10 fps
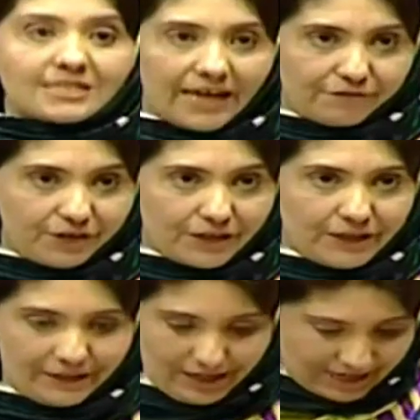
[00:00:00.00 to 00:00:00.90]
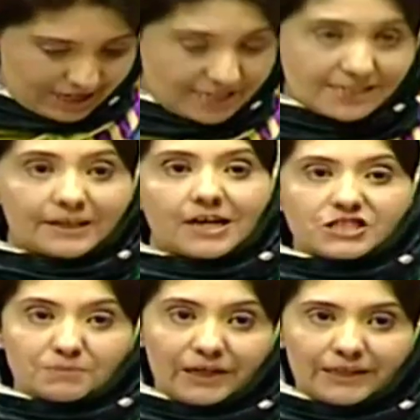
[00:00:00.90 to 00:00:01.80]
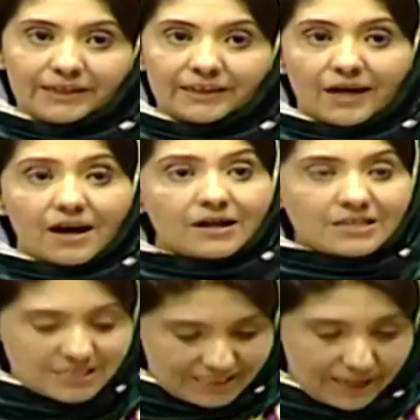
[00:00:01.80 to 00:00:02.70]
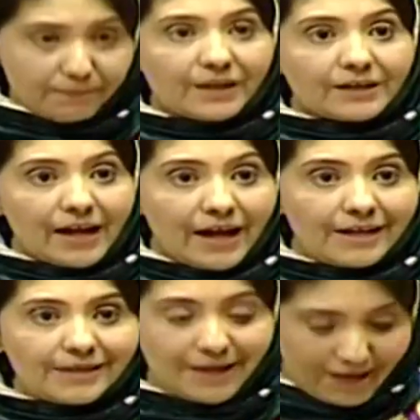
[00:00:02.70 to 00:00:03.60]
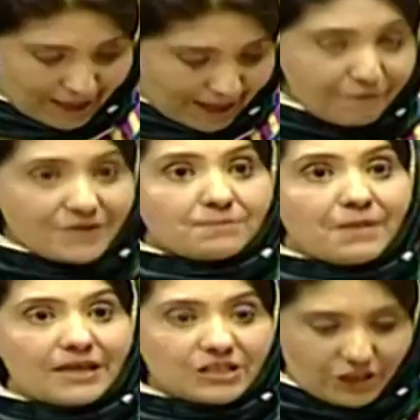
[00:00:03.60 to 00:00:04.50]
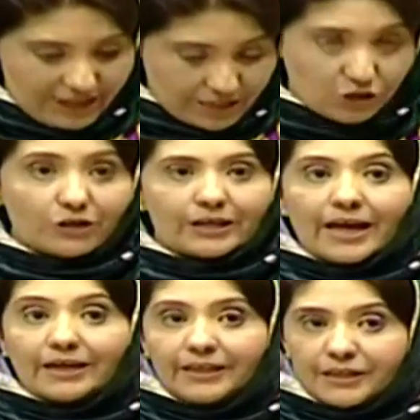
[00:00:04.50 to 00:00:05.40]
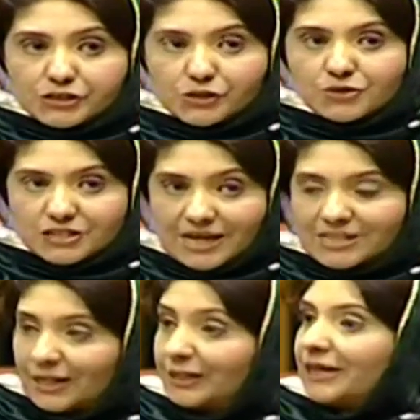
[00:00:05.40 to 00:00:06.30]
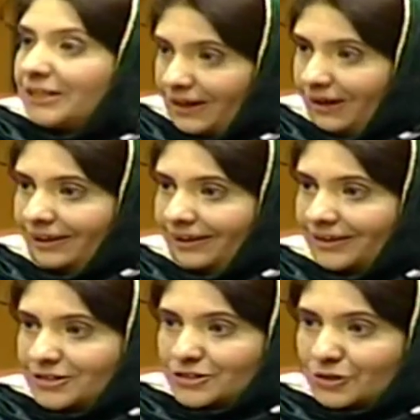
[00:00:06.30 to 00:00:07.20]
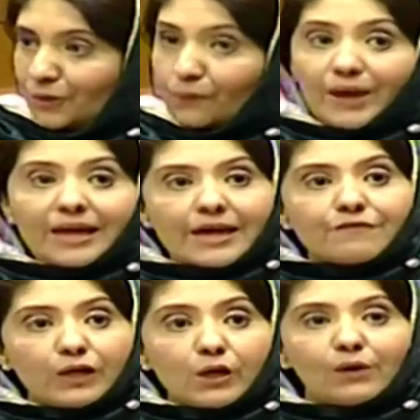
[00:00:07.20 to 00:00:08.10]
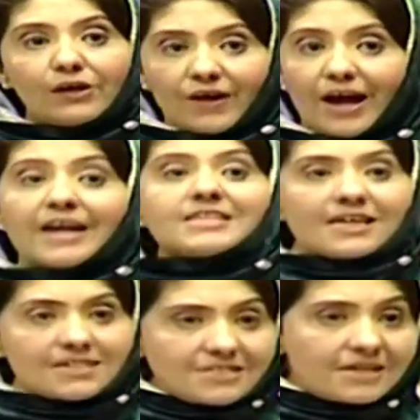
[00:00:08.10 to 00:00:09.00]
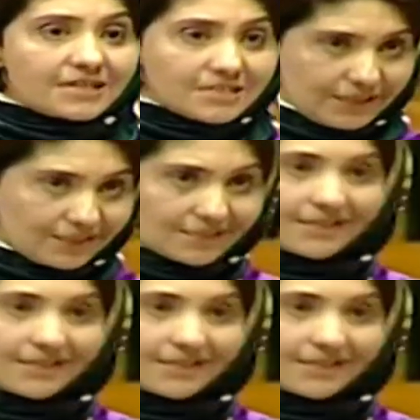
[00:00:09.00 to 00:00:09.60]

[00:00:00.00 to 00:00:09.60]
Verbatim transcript: every day. Sana Jamali can't sleep at night if his manager has got any issue, said Kaniyalal. So we give equal rights and citizens